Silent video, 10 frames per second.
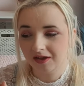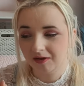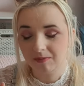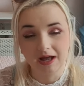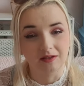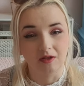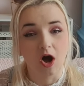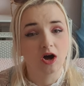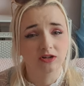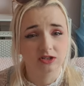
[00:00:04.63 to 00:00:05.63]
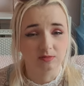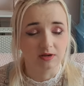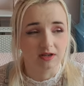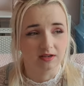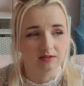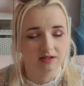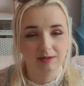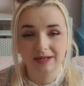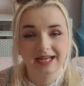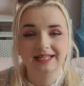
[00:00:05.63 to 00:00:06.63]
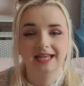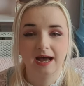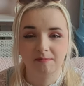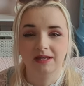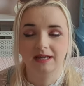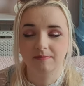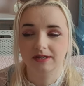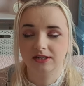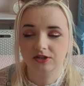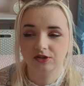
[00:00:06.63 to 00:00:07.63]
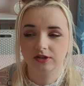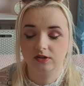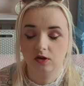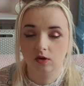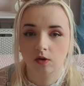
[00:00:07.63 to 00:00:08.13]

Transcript: Well, hot summer. I mean, it is happy, but it's just